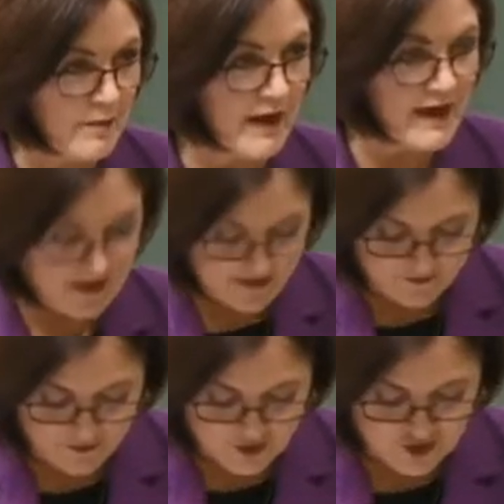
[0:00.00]
planning their
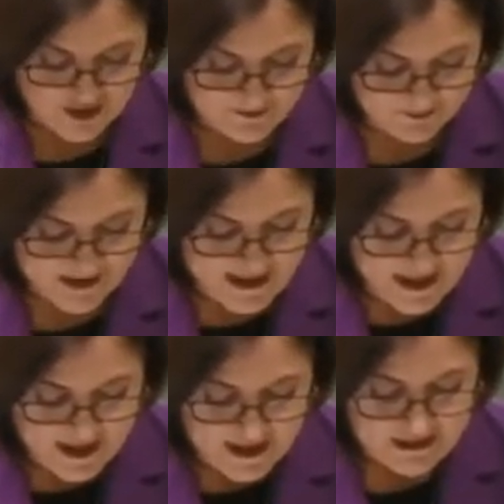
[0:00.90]
future?
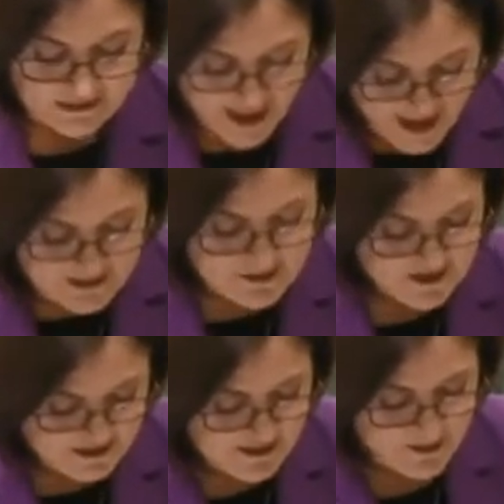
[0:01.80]
It allows them,
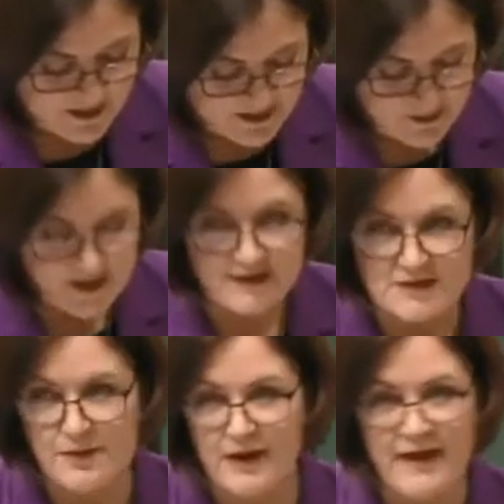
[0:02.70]
Mr Deputy Speaker,
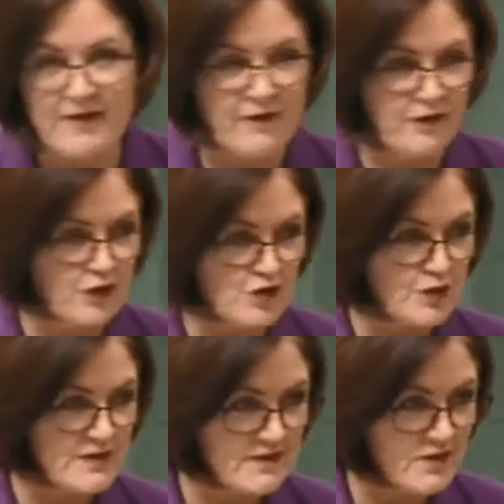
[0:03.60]
to plan their future
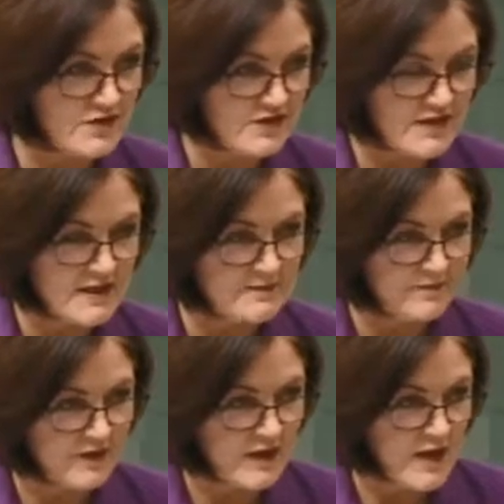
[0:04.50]
with certainty.
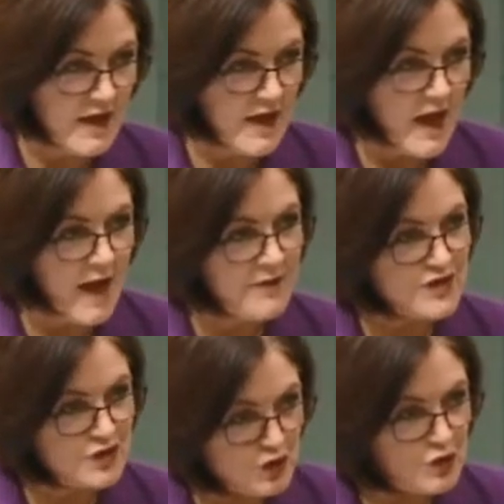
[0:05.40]
The
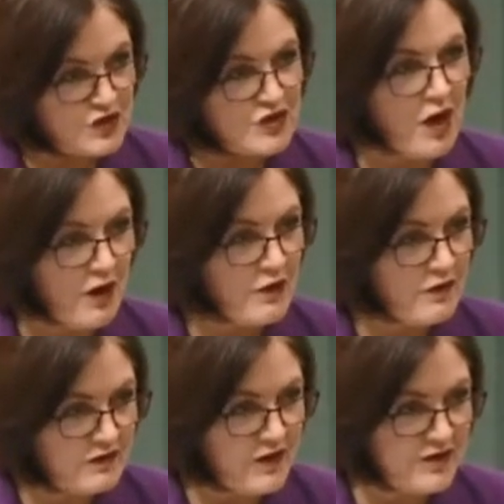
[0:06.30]
schools know
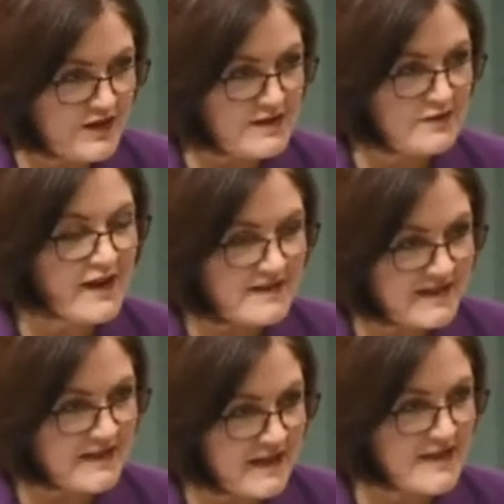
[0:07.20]
that this
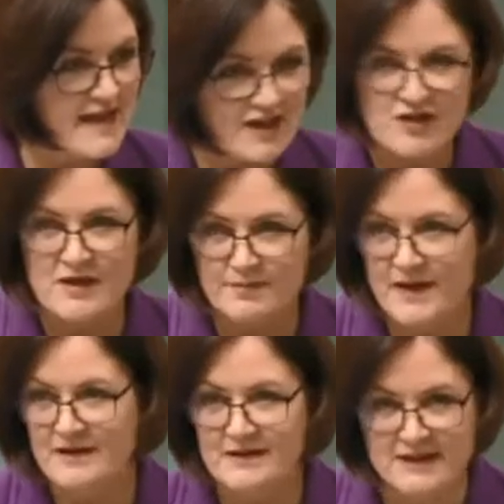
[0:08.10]
funding is actually
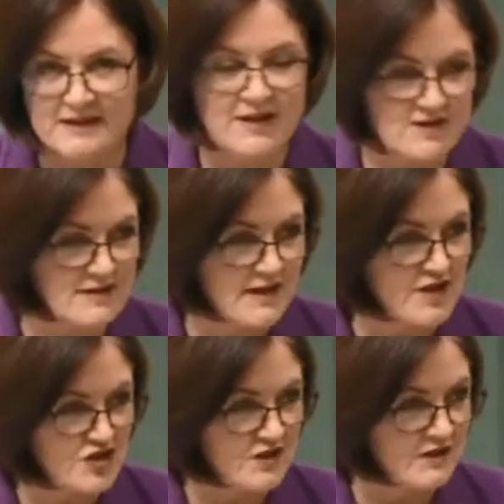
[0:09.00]
embedded in
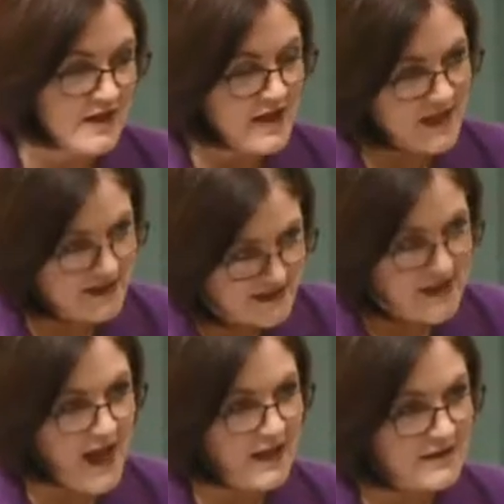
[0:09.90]
legislation. It
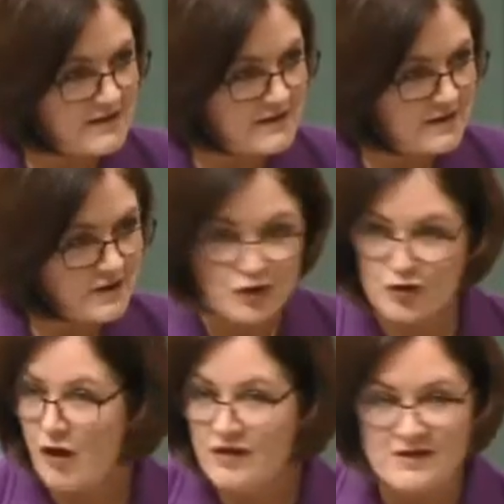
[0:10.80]
starts
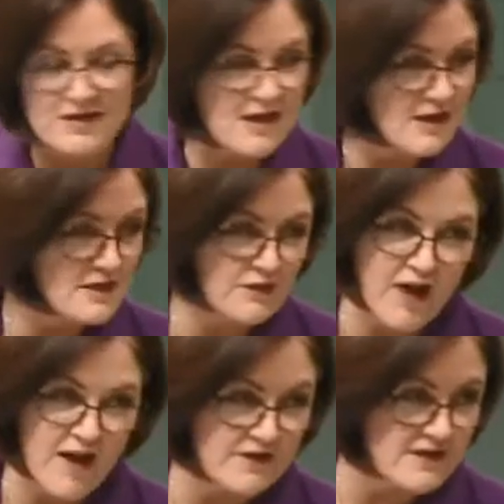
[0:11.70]
not years
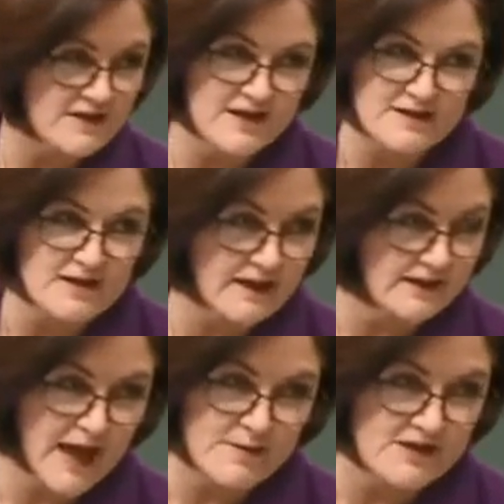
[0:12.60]
5 and 6 like
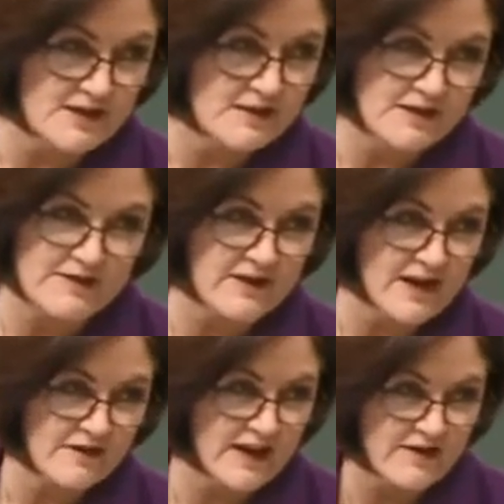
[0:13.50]
Labor did in the
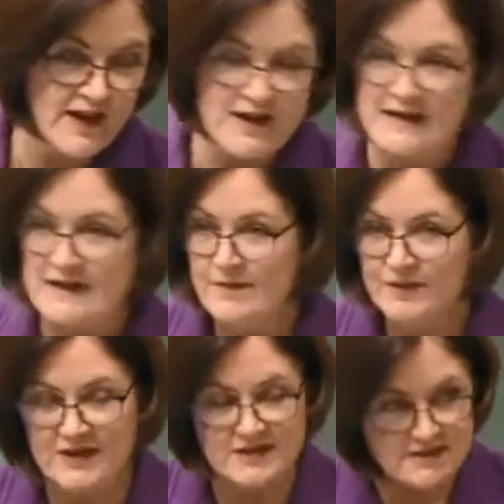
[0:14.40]
Never Never.
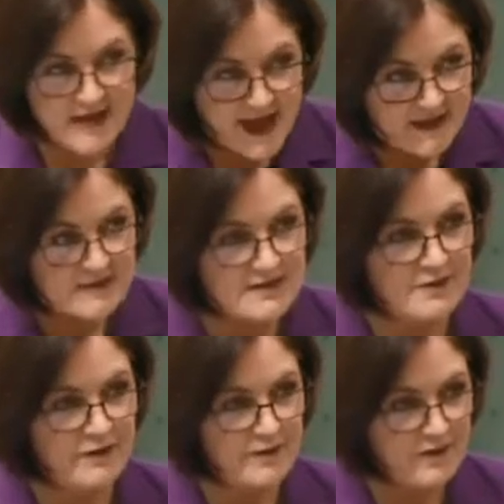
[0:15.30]
It starts
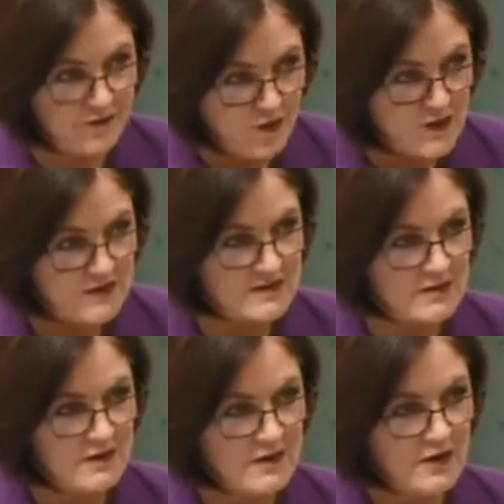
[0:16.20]
from the 1st
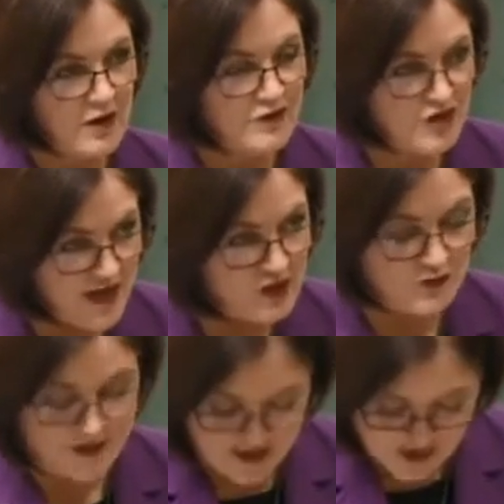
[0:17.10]
of
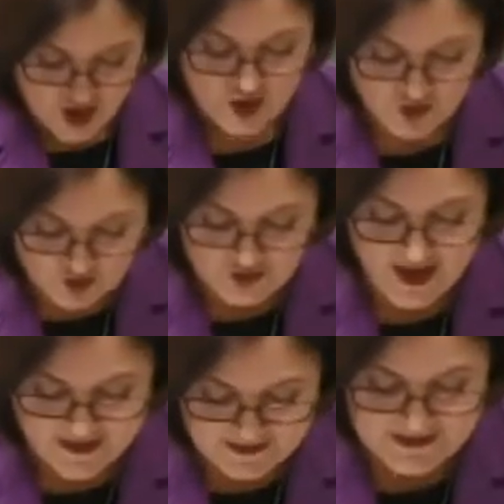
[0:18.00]
January
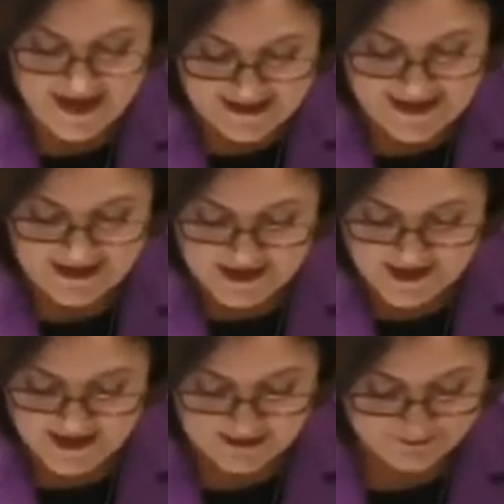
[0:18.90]

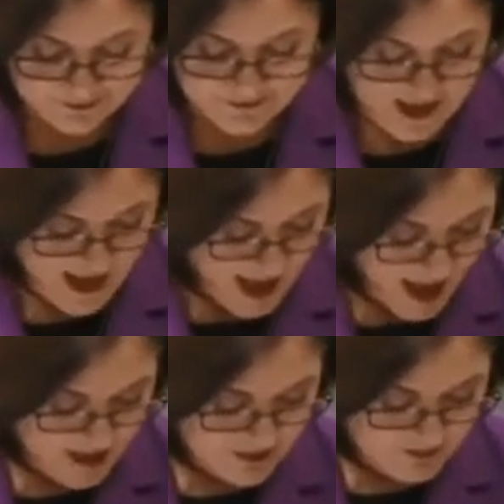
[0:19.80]
2018.
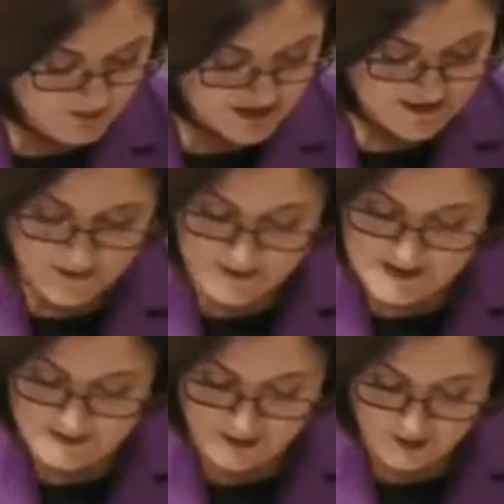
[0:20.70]
And, Mr Deputy
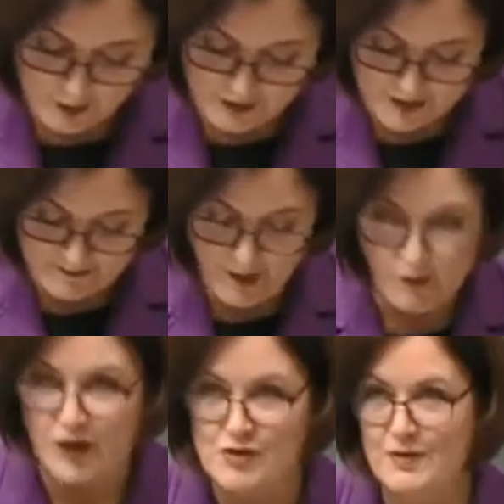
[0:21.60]
Speaker, I'm looking at my
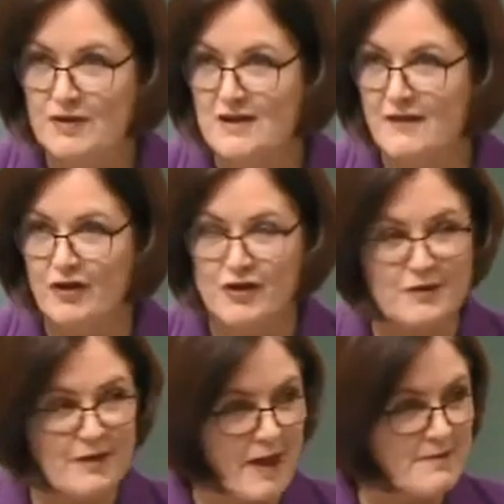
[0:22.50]
watch because I've got
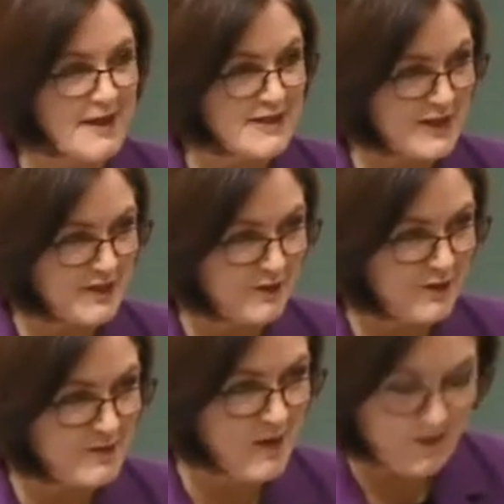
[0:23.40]
a meeting in a
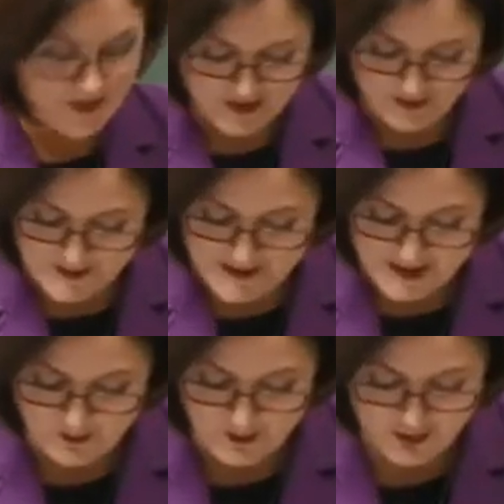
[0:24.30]
few moments. I'm
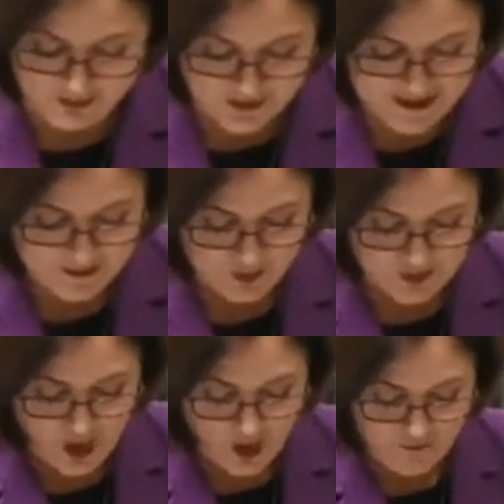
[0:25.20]
meeting with the
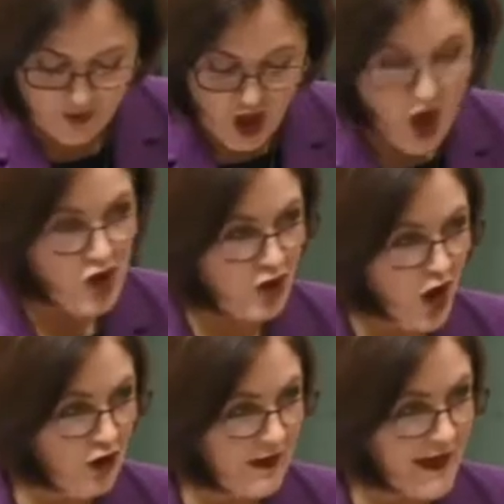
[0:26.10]
principals of
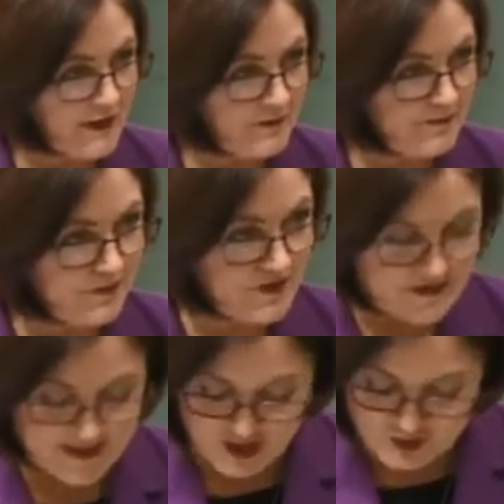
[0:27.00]
Colac
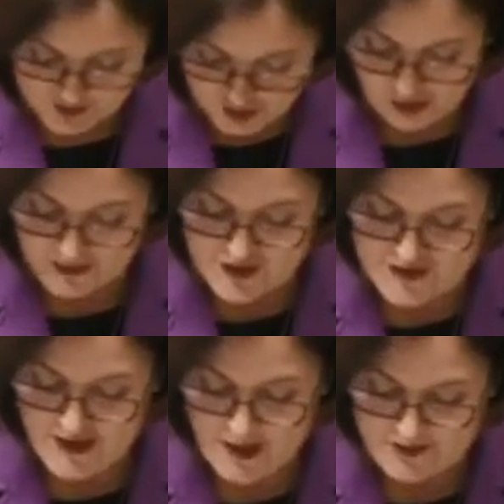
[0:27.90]
Secondary College,
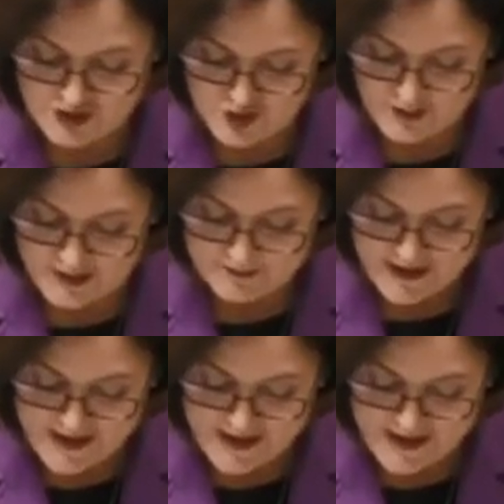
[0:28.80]
Simon Dewar,